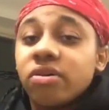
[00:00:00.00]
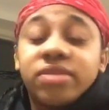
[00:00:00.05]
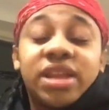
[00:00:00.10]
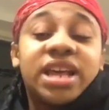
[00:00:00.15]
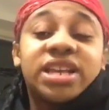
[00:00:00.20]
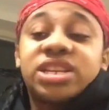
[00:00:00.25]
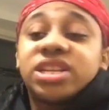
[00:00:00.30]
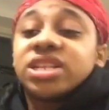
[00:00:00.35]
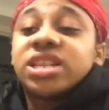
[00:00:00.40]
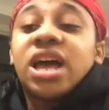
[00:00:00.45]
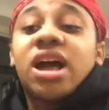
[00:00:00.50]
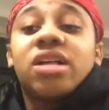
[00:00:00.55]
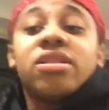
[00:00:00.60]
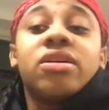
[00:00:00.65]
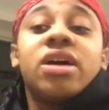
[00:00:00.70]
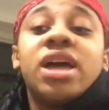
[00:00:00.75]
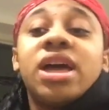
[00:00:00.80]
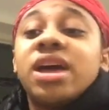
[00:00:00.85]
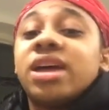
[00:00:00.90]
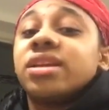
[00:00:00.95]
That's just how
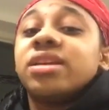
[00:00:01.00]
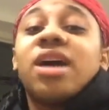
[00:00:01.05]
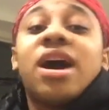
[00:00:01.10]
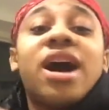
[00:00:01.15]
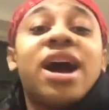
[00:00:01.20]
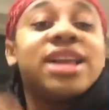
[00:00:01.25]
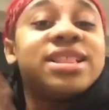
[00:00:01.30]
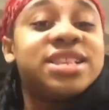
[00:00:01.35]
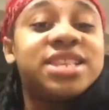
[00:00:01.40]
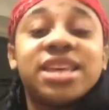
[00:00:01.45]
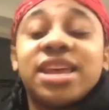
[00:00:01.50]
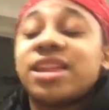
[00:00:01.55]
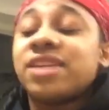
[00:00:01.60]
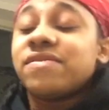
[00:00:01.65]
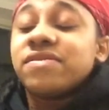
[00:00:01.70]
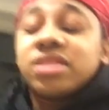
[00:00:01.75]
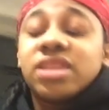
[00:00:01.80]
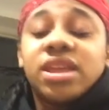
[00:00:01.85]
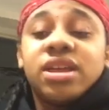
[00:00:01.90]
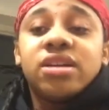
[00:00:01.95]
God set
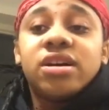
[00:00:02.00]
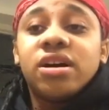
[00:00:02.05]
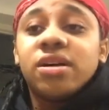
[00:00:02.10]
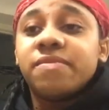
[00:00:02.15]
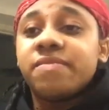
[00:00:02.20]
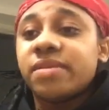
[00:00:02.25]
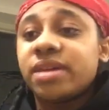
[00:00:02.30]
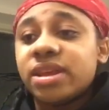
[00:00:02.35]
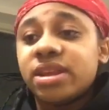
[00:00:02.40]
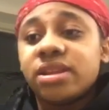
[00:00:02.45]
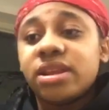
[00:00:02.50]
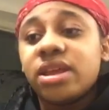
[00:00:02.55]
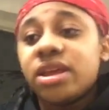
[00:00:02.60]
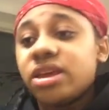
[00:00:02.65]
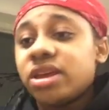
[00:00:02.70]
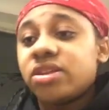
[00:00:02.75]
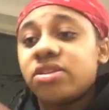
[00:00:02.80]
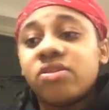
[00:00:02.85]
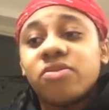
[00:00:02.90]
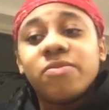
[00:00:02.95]
everything up. And,
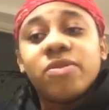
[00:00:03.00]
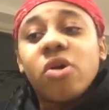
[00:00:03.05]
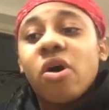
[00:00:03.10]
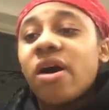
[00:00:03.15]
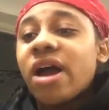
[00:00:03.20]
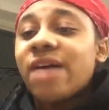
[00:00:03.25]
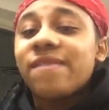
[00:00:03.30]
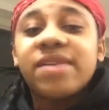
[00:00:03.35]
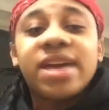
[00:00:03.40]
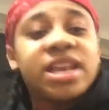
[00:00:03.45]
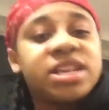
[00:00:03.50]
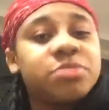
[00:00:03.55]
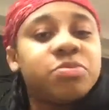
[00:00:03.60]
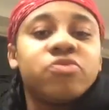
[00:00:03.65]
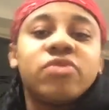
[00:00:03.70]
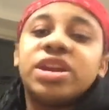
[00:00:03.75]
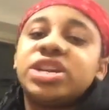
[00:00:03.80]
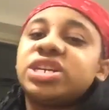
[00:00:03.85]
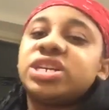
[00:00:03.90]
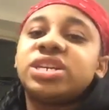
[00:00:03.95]
you know, we all have an
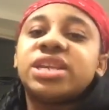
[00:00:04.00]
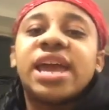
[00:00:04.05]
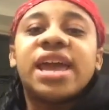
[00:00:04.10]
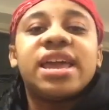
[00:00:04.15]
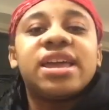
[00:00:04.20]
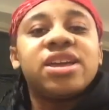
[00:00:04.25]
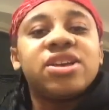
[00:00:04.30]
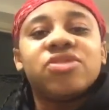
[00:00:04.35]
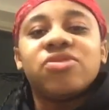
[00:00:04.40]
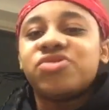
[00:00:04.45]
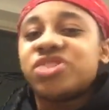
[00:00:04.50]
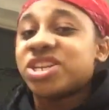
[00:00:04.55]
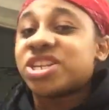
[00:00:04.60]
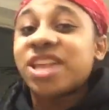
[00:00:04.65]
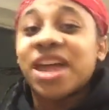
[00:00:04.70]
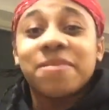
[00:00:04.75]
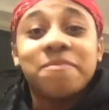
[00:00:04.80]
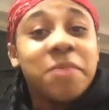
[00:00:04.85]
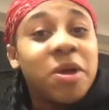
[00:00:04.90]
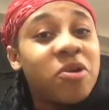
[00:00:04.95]
expiration date, you know, just
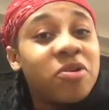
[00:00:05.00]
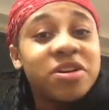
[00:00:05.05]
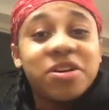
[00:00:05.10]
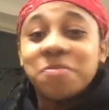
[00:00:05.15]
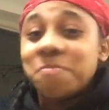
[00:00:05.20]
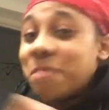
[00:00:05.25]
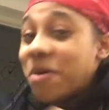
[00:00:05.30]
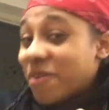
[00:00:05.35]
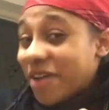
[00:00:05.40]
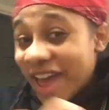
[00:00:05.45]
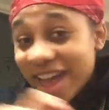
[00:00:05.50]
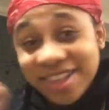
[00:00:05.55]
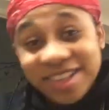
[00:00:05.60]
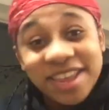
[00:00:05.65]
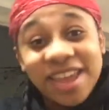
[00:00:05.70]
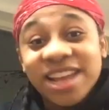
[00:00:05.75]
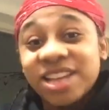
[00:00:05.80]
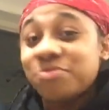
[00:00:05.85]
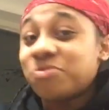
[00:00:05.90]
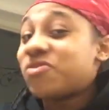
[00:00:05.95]
like milk has an
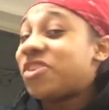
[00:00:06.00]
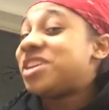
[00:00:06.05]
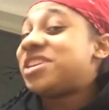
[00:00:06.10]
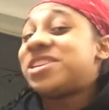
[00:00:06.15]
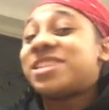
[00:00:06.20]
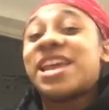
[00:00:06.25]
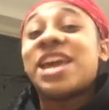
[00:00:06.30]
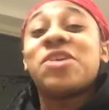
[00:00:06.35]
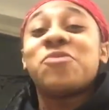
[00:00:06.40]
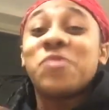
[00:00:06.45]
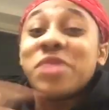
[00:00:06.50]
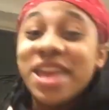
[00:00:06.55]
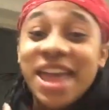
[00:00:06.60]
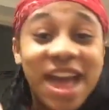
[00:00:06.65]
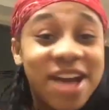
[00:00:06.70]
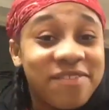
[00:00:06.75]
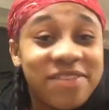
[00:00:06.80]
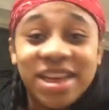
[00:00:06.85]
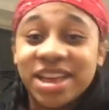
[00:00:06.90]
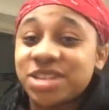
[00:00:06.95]
expiration date, we
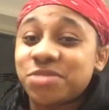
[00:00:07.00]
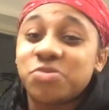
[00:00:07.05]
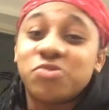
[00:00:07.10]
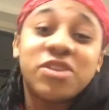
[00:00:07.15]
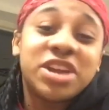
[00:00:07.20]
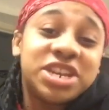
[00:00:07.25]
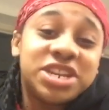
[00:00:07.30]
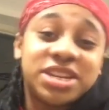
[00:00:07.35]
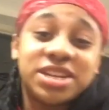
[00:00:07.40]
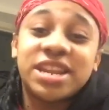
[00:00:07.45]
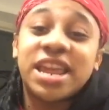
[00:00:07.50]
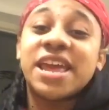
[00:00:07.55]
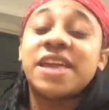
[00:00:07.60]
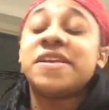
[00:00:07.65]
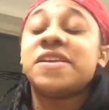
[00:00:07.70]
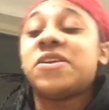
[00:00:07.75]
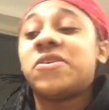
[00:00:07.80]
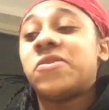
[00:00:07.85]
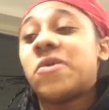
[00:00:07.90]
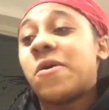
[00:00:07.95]
have an expiration date,
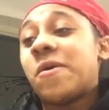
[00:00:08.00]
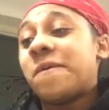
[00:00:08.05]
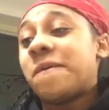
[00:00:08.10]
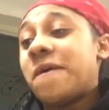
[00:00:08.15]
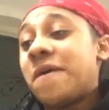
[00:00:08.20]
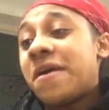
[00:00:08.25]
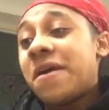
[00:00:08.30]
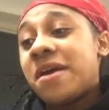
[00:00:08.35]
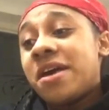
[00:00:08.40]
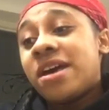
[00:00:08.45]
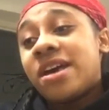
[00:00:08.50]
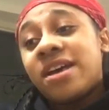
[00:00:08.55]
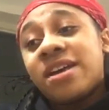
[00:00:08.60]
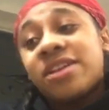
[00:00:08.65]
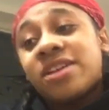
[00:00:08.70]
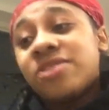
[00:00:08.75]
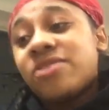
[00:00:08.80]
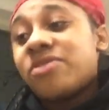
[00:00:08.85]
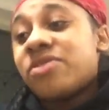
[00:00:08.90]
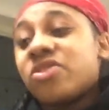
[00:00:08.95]
you know,
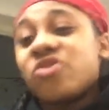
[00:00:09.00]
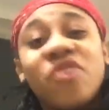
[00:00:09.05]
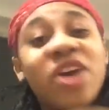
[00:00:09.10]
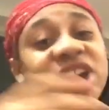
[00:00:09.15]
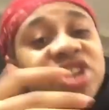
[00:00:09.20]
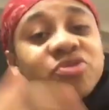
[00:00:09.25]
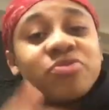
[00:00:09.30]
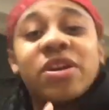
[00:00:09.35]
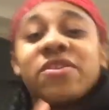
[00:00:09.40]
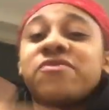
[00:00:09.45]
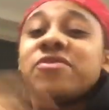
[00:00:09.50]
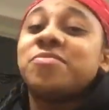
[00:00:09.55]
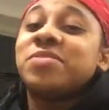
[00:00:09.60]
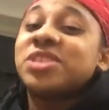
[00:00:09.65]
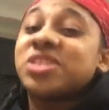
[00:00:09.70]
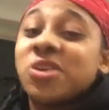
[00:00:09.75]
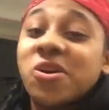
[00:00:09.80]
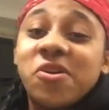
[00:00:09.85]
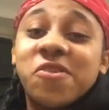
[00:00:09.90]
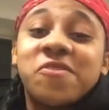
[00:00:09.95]
to graduate from
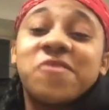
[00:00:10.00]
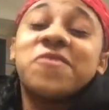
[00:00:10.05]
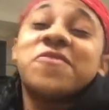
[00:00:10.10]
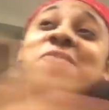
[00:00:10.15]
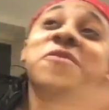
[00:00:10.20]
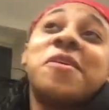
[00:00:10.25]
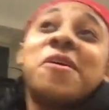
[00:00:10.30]
this earth.